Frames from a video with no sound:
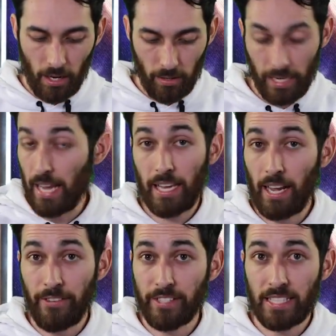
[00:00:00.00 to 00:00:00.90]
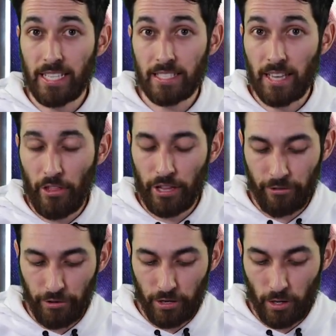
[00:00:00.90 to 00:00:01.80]
Raigeki obviously does nothing
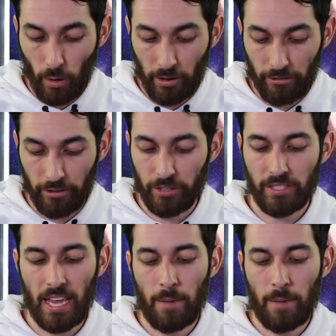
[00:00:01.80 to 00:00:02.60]
for you going first,